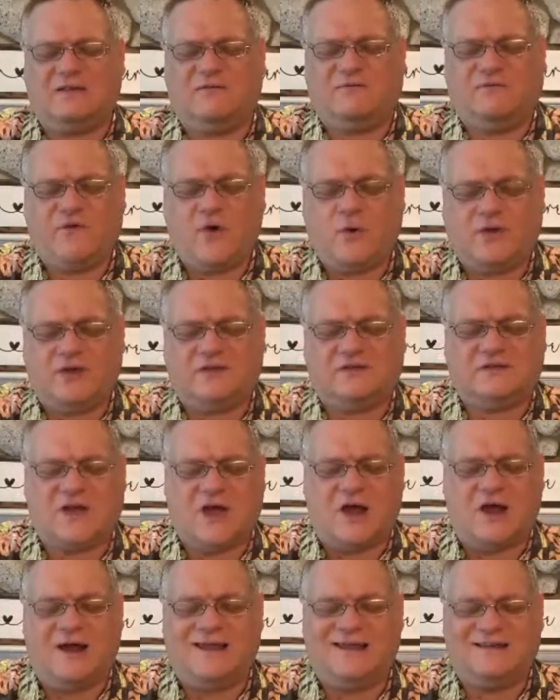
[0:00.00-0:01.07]
focused
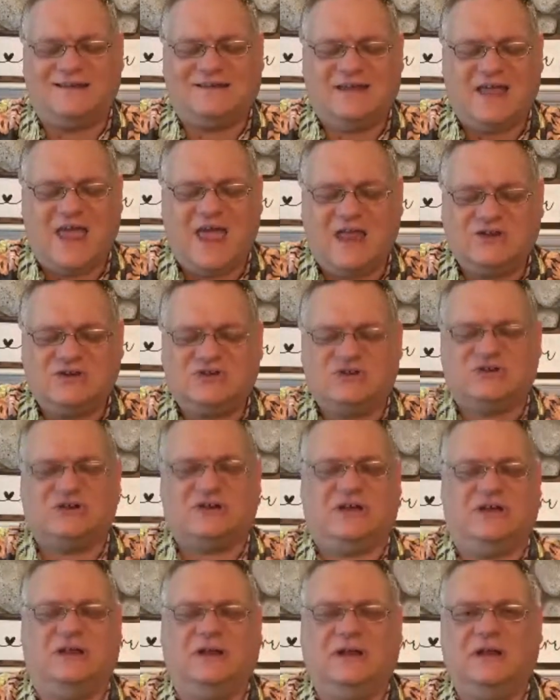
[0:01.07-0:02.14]
our
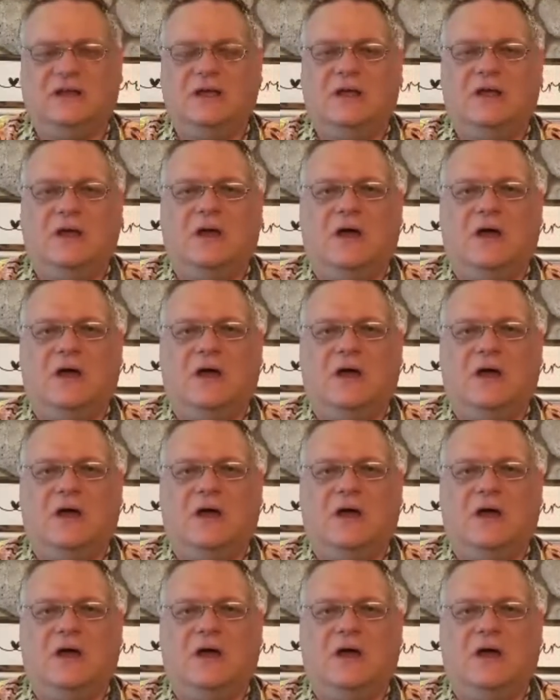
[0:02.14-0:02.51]
intention